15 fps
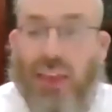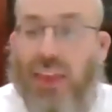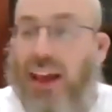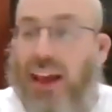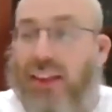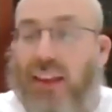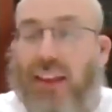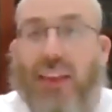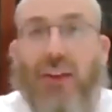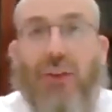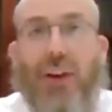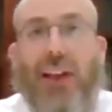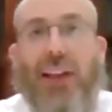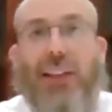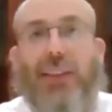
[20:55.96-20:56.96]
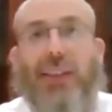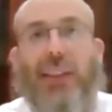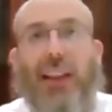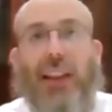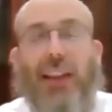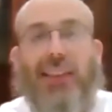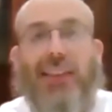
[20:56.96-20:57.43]
Then there
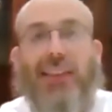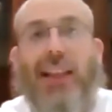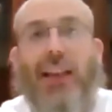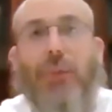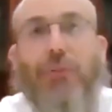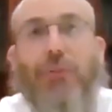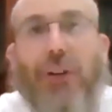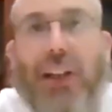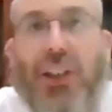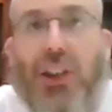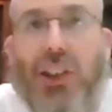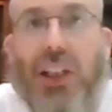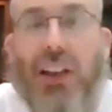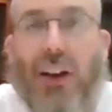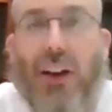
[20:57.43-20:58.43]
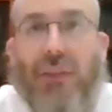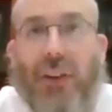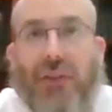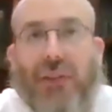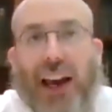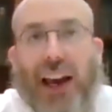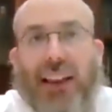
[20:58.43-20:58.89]
is the celebration of
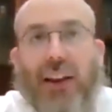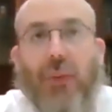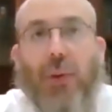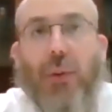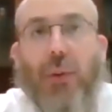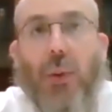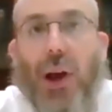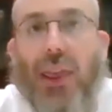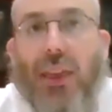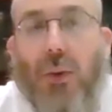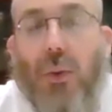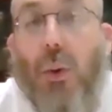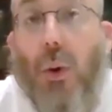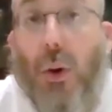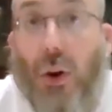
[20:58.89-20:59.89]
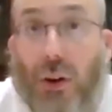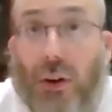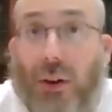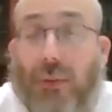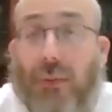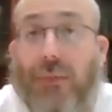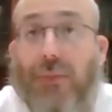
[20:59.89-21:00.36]
the fact that we won the war.
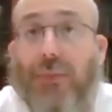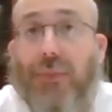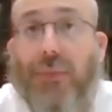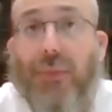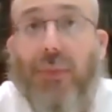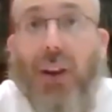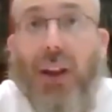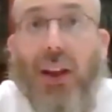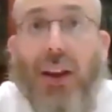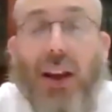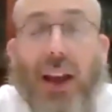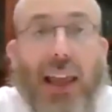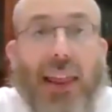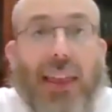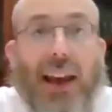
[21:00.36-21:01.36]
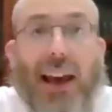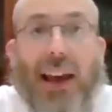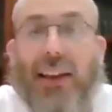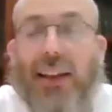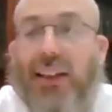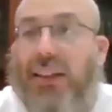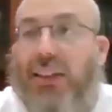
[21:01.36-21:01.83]
And
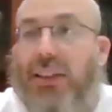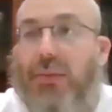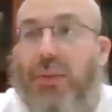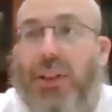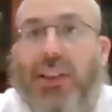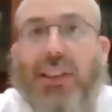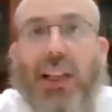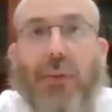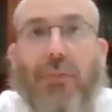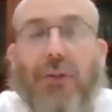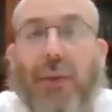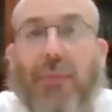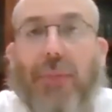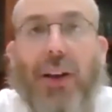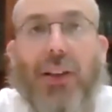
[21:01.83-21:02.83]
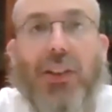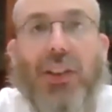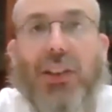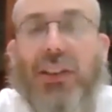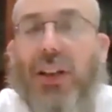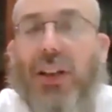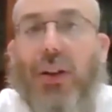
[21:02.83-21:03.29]
that is, we celebrate by
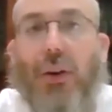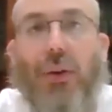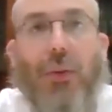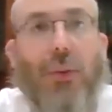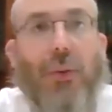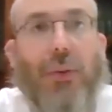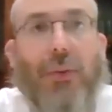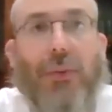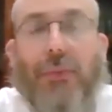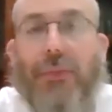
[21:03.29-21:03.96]
just, you know,